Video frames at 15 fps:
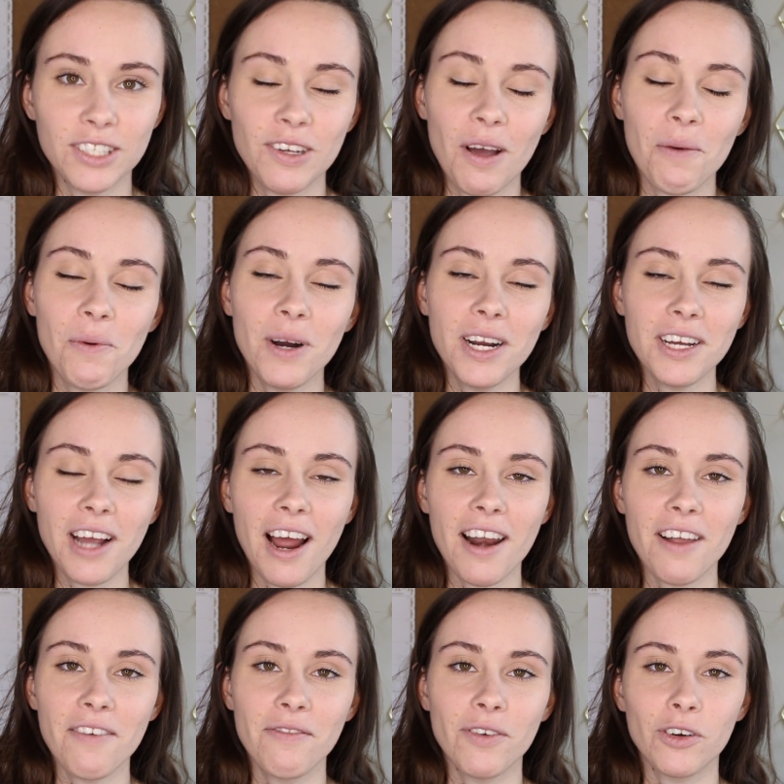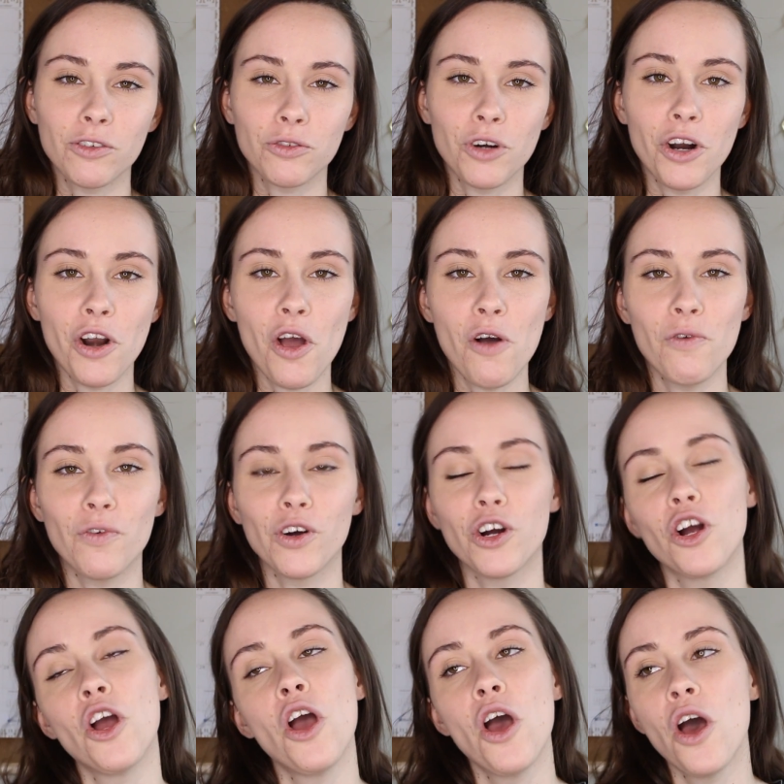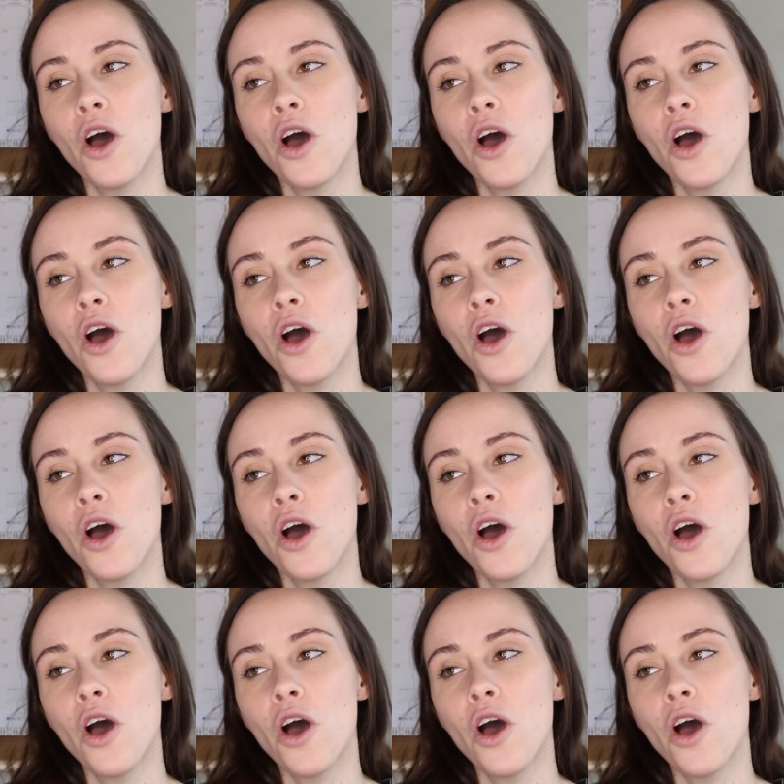So I want to kind of run over